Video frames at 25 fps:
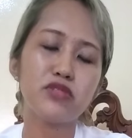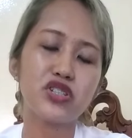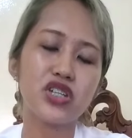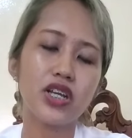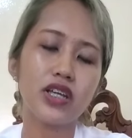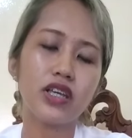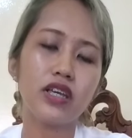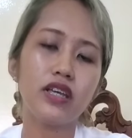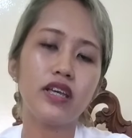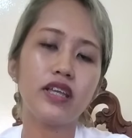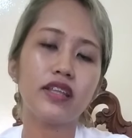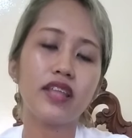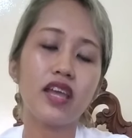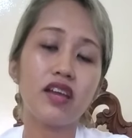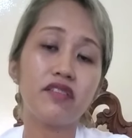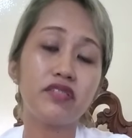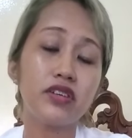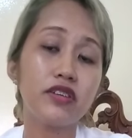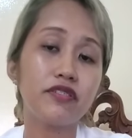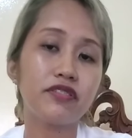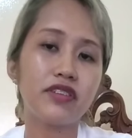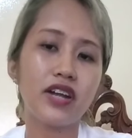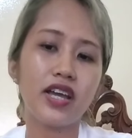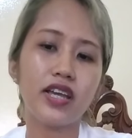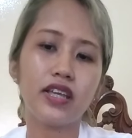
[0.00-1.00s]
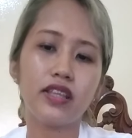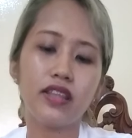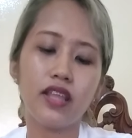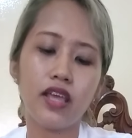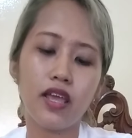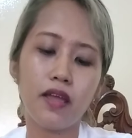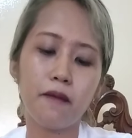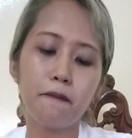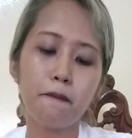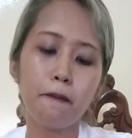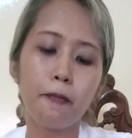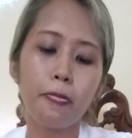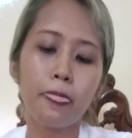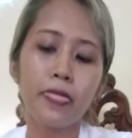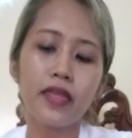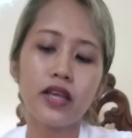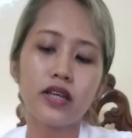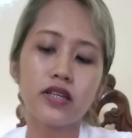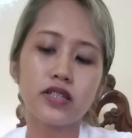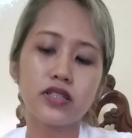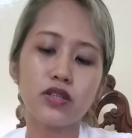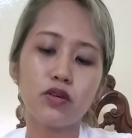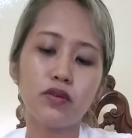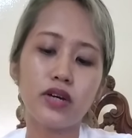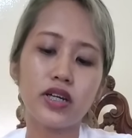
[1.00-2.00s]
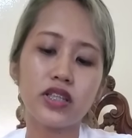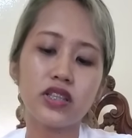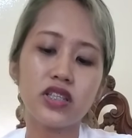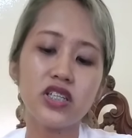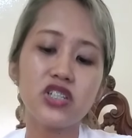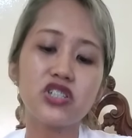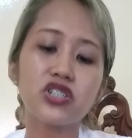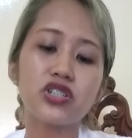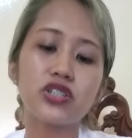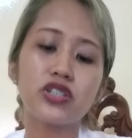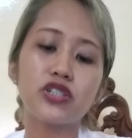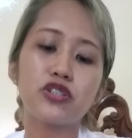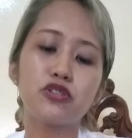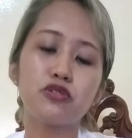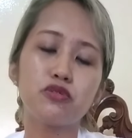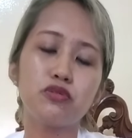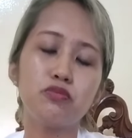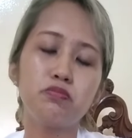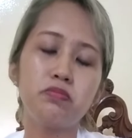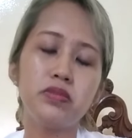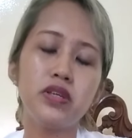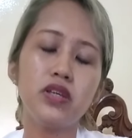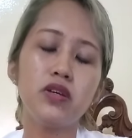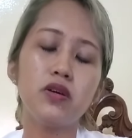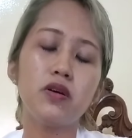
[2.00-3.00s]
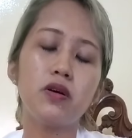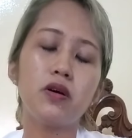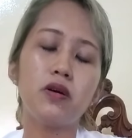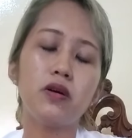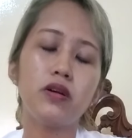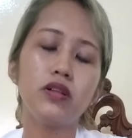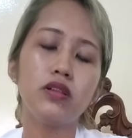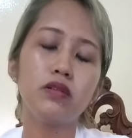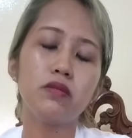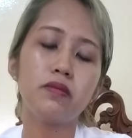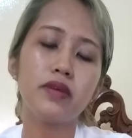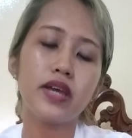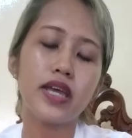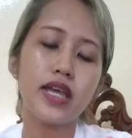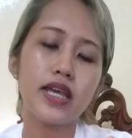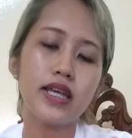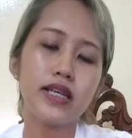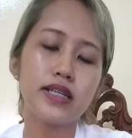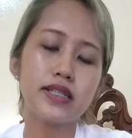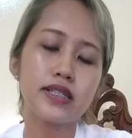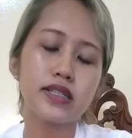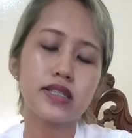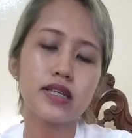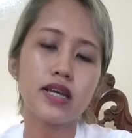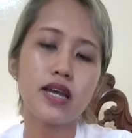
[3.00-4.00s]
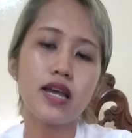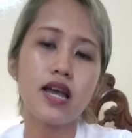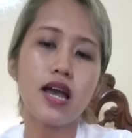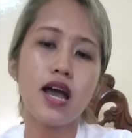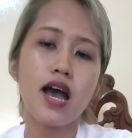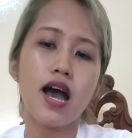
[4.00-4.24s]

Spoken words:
checking it every Friday. So a teacher should be always